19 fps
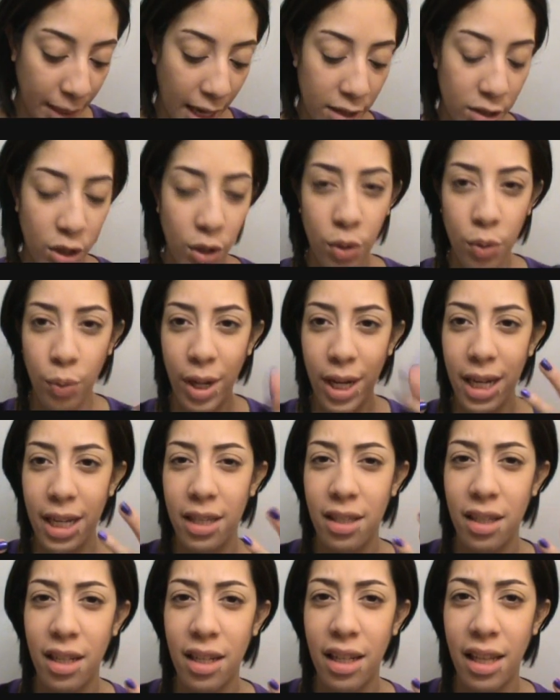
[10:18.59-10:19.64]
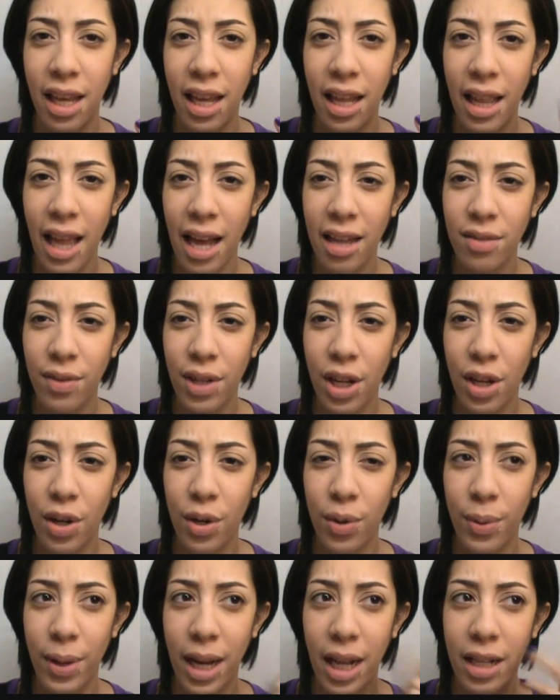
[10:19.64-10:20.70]
As you witnessed in the last
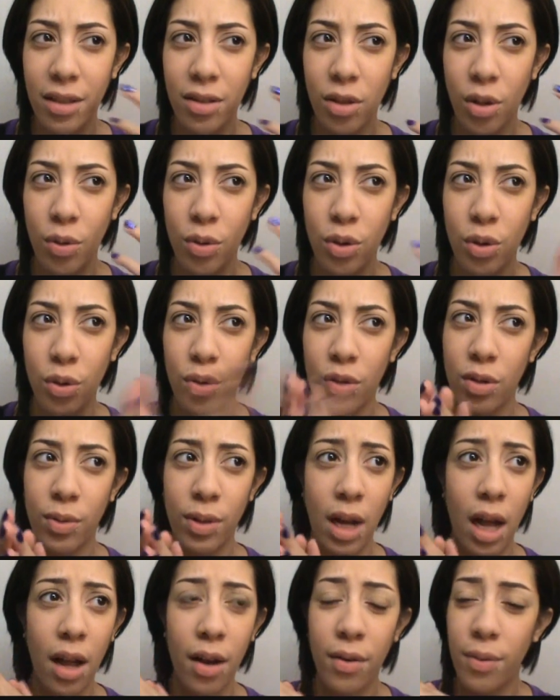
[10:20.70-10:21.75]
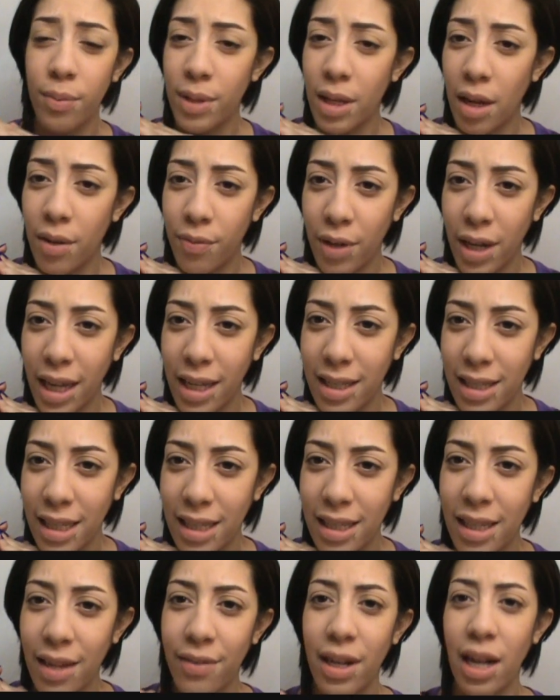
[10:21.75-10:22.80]
video when I told you it was on for like
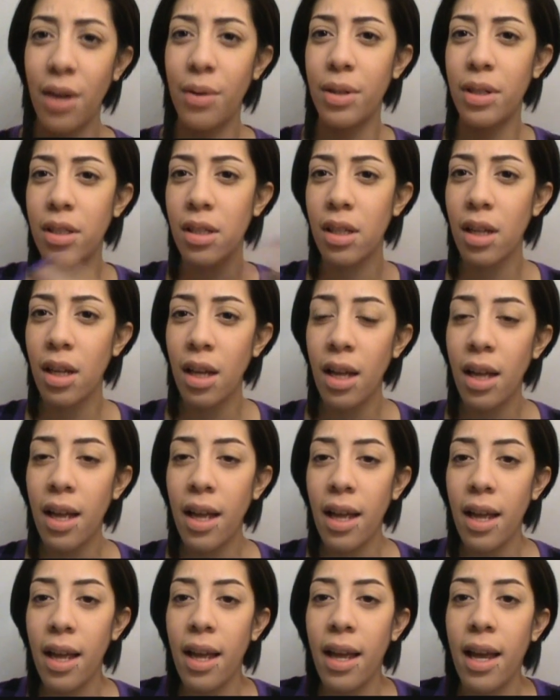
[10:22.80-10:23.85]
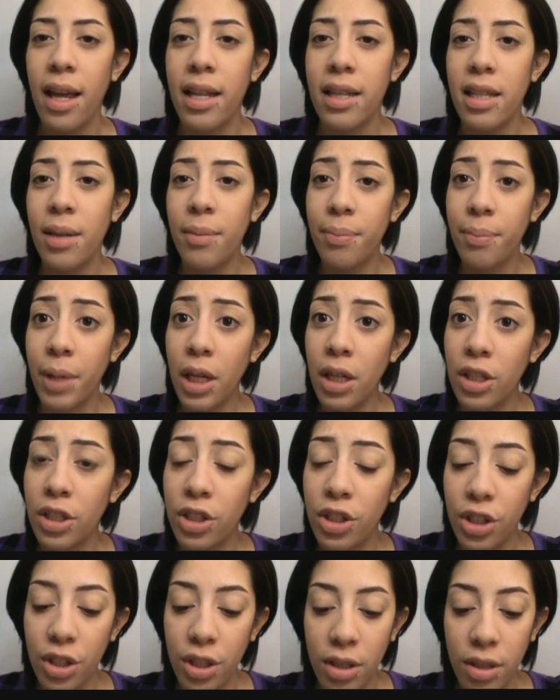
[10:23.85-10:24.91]
6-7 hours, and it didn't
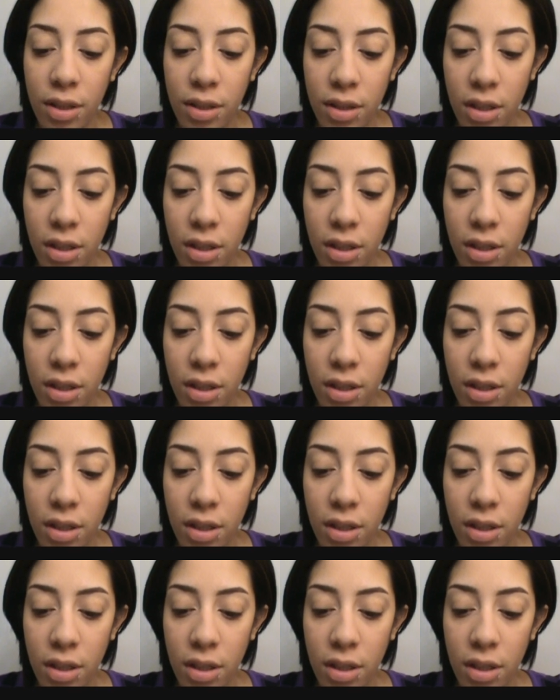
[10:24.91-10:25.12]
budge.